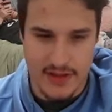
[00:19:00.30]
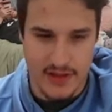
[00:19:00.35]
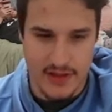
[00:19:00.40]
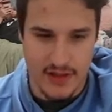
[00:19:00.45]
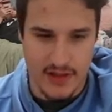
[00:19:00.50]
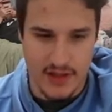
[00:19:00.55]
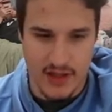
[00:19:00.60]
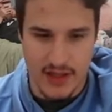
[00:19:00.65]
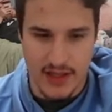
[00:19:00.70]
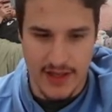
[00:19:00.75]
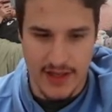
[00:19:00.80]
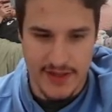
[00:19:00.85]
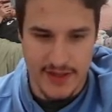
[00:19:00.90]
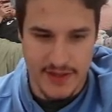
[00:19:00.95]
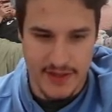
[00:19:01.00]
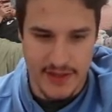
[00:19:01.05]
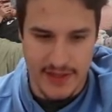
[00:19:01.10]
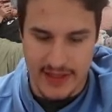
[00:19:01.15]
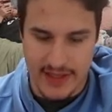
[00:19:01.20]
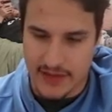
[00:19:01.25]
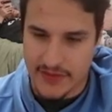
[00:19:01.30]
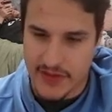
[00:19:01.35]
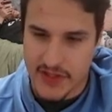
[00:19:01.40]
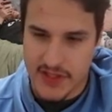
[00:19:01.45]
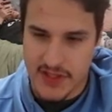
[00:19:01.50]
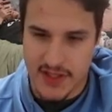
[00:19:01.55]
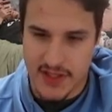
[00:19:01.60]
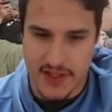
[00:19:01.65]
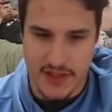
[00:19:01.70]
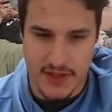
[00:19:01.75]
a lot of, like,
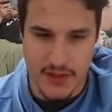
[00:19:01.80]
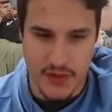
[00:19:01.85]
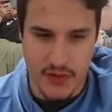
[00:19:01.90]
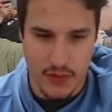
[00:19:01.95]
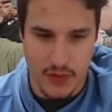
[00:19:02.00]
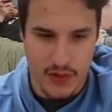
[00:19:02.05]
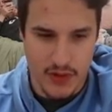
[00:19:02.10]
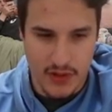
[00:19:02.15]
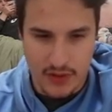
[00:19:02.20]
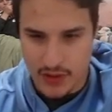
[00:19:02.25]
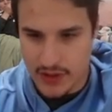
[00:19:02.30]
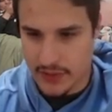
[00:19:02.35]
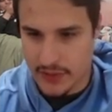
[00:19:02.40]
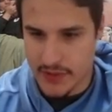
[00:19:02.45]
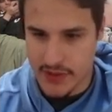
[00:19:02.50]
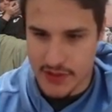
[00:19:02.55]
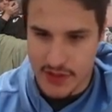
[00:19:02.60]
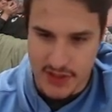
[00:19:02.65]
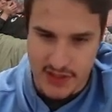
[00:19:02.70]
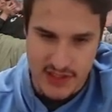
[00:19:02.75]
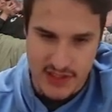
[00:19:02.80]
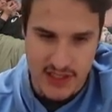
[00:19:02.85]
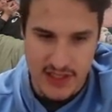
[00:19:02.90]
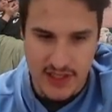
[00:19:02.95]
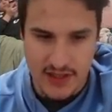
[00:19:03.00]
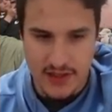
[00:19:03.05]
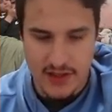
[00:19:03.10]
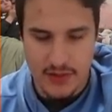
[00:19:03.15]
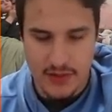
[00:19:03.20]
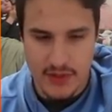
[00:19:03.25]
obviously the tutorial that was just
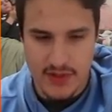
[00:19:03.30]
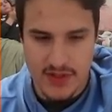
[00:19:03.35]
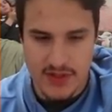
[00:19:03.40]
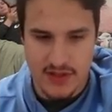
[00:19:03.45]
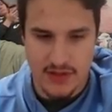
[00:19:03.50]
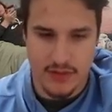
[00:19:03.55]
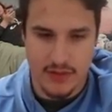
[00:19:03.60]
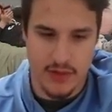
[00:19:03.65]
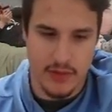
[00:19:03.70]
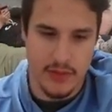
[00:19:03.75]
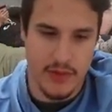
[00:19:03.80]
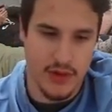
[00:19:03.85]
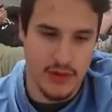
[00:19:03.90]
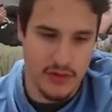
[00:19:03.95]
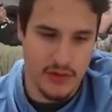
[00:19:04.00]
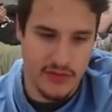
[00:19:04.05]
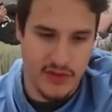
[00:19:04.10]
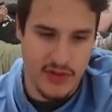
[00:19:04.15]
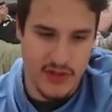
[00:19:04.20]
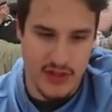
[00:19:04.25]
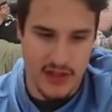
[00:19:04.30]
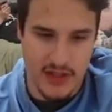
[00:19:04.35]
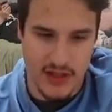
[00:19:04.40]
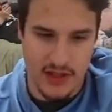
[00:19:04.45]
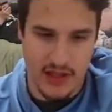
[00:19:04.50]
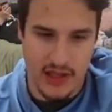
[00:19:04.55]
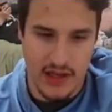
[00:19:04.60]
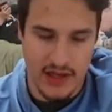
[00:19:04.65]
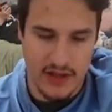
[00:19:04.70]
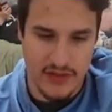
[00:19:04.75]
here was removed. A
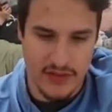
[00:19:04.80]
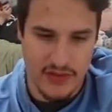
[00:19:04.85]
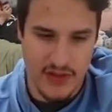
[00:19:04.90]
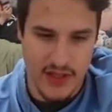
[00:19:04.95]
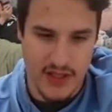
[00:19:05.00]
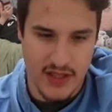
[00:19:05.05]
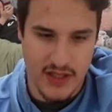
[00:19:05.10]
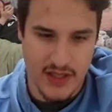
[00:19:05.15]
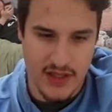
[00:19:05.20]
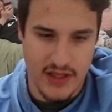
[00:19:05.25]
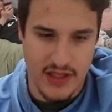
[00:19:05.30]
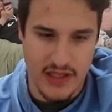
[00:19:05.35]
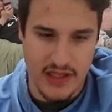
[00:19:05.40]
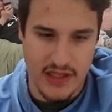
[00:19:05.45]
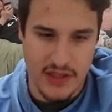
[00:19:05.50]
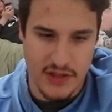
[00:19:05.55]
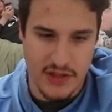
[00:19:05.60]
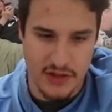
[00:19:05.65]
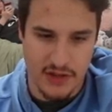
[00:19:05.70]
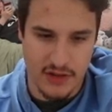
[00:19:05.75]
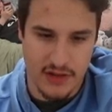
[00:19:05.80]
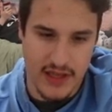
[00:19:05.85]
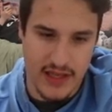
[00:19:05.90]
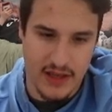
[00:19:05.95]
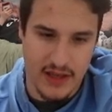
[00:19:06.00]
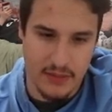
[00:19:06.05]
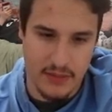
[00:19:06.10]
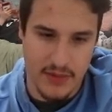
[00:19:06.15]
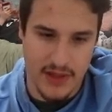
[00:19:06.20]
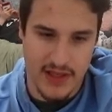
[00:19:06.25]
lot of the initial
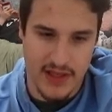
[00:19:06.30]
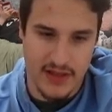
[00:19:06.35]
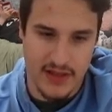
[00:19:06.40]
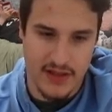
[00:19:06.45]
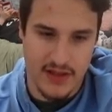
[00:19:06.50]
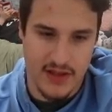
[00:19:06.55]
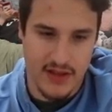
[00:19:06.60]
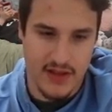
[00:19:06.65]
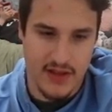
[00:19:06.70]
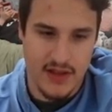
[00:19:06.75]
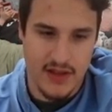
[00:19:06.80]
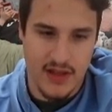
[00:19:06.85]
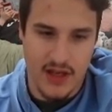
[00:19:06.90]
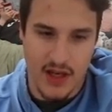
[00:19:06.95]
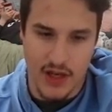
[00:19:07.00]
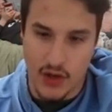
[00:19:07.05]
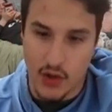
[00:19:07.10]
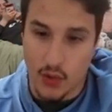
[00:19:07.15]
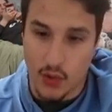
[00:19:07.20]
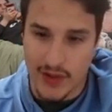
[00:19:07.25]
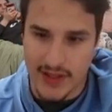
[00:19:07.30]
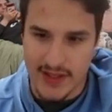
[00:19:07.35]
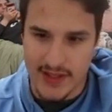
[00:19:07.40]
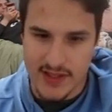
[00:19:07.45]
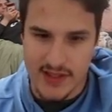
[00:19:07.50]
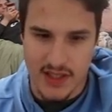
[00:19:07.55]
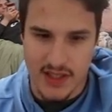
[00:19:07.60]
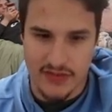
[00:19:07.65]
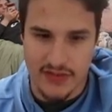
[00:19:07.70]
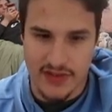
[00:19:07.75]
game, like, annoying
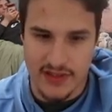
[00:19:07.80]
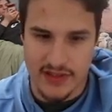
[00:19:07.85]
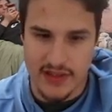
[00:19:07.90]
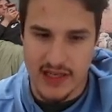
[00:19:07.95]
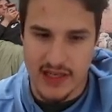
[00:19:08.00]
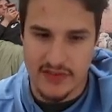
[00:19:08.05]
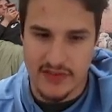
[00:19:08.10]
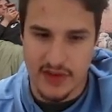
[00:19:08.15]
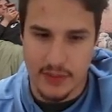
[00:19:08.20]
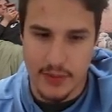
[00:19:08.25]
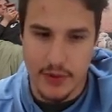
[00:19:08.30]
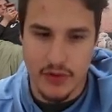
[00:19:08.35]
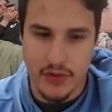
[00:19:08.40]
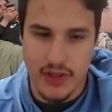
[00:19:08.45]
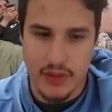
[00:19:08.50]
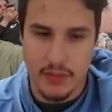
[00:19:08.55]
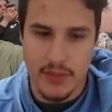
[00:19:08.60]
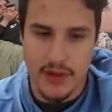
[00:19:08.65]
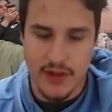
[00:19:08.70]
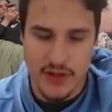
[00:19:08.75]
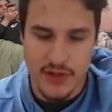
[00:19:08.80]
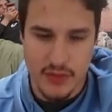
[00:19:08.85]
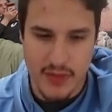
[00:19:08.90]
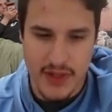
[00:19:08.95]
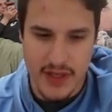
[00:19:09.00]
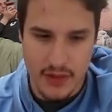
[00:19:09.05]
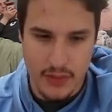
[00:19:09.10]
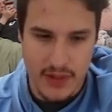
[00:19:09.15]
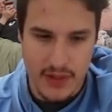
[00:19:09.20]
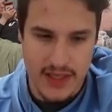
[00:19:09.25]
stuff, like not having Pokeballs
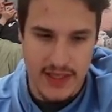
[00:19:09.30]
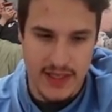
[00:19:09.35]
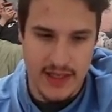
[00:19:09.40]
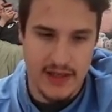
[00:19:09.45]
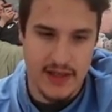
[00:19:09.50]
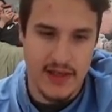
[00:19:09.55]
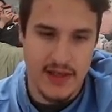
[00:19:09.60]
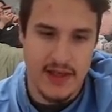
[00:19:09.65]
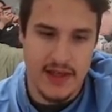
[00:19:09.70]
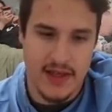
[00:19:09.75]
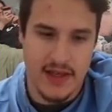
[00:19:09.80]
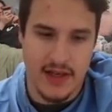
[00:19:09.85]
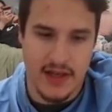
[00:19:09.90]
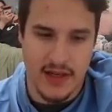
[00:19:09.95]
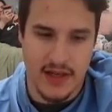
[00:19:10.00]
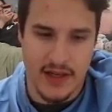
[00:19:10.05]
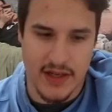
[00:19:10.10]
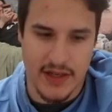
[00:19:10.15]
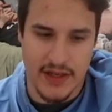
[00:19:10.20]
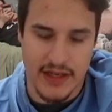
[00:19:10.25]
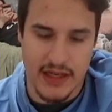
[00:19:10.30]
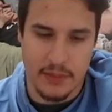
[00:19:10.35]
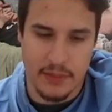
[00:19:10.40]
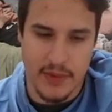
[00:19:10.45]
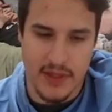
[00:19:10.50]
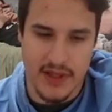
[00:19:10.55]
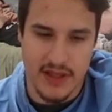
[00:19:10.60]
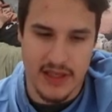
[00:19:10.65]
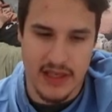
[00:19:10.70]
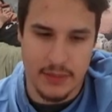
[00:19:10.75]
right away, not
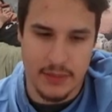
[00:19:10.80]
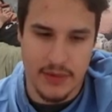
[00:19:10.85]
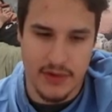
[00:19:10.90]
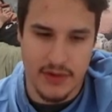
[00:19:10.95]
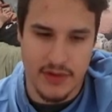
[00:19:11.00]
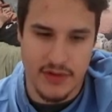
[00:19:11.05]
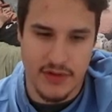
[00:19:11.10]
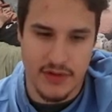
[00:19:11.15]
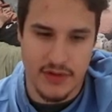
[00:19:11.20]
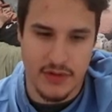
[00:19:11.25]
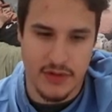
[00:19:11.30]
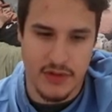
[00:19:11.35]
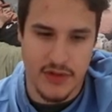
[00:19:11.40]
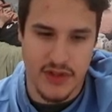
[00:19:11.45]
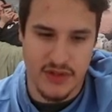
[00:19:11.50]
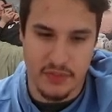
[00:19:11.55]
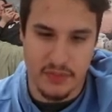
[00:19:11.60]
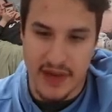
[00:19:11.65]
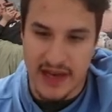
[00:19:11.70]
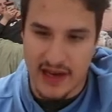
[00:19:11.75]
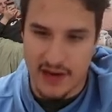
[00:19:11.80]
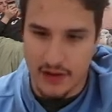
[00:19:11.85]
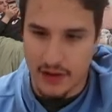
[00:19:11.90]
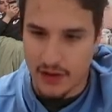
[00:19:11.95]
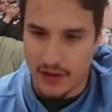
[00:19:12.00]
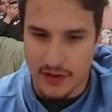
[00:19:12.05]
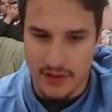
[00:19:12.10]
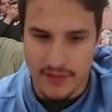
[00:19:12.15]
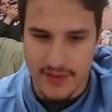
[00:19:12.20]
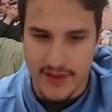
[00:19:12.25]
being able to just
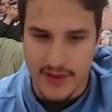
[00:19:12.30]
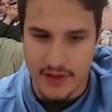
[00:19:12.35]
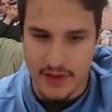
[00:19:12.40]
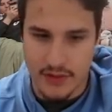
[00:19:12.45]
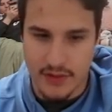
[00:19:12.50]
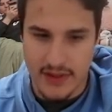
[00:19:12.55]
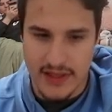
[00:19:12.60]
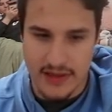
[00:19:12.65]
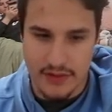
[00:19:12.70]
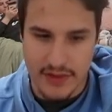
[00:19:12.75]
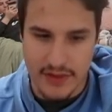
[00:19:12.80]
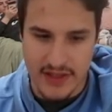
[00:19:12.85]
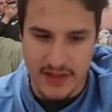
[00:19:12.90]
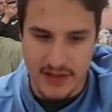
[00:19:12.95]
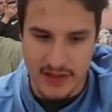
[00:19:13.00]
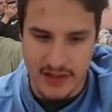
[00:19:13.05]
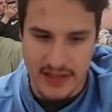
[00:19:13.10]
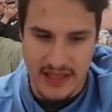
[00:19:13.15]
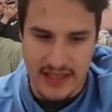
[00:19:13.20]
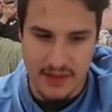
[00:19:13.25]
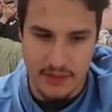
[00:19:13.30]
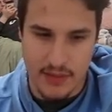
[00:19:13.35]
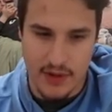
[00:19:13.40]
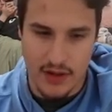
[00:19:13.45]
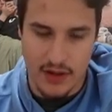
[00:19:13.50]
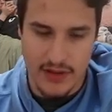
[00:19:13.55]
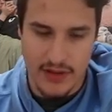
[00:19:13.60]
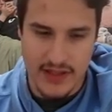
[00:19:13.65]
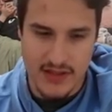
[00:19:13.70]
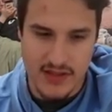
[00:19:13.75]
battle, you know, get right to the game,
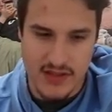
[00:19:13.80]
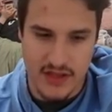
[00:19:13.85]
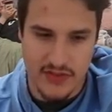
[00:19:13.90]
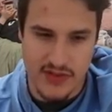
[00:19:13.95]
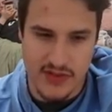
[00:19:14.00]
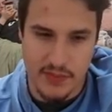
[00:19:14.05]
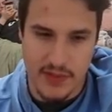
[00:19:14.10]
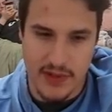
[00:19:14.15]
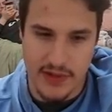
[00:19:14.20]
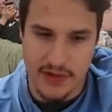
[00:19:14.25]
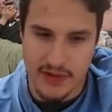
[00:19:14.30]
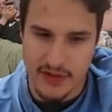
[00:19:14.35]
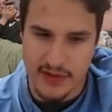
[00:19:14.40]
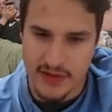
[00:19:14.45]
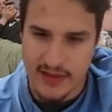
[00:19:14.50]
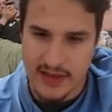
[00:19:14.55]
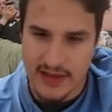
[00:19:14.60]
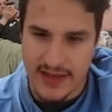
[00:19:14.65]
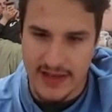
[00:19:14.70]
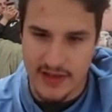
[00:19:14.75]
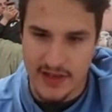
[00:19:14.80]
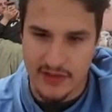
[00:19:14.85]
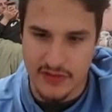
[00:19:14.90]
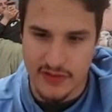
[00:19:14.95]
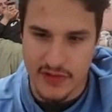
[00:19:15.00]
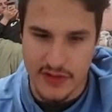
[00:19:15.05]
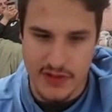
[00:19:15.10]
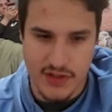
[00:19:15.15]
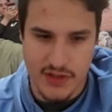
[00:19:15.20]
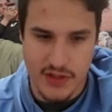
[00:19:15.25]
all that stuff has been kind of
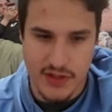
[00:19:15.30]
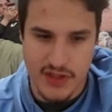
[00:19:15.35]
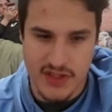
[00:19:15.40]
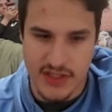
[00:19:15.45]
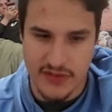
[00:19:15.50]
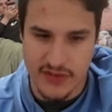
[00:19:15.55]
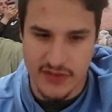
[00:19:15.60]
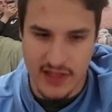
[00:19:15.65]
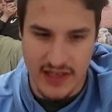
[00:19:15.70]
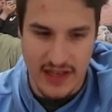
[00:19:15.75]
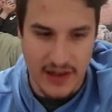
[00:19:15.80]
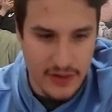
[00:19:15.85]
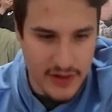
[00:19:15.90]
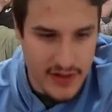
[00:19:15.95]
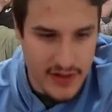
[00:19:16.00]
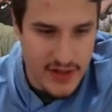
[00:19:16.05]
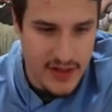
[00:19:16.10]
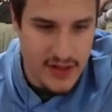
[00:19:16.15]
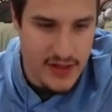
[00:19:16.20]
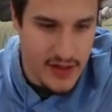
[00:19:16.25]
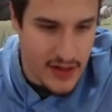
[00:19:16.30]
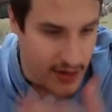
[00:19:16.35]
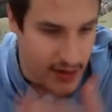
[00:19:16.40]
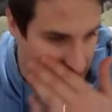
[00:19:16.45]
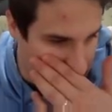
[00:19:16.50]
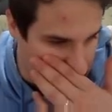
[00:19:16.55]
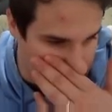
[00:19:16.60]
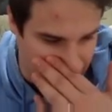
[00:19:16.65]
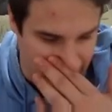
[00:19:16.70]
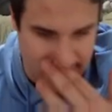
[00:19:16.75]
just sifted out. I
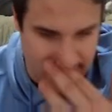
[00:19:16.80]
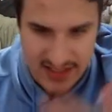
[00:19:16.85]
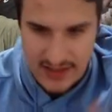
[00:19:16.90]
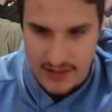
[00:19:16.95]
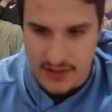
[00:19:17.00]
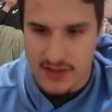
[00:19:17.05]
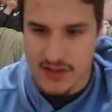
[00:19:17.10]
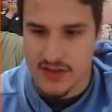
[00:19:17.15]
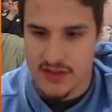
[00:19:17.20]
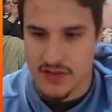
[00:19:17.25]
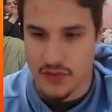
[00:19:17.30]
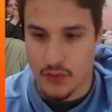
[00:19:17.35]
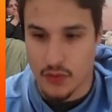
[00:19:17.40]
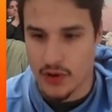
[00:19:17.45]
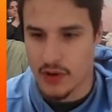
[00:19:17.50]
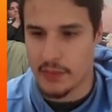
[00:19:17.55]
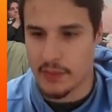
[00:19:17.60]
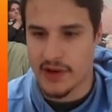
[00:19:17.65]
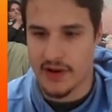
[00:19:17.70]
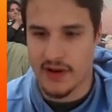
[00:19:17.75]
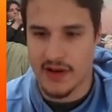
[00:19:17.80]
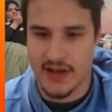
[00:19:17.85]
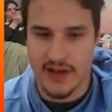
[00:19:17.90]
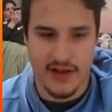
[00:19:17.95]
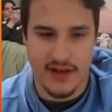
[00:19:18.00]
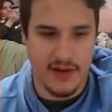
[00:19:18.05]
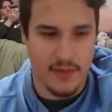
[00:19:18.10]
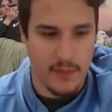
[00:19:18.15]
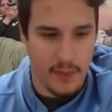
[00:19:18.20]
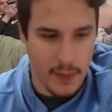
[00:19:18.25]
also forgot to get this as an Oran Berry
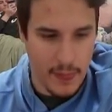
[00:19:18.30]
here.